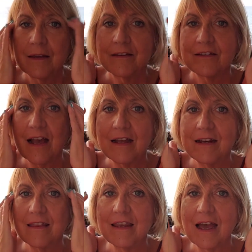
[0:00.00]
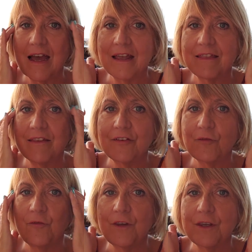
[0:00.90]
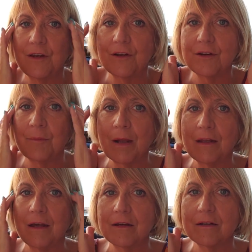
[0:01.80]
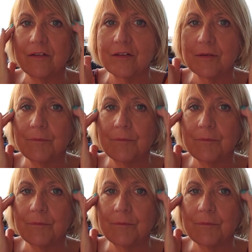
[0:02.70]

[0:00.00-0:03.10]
Side of the eye. This fear in my lungs.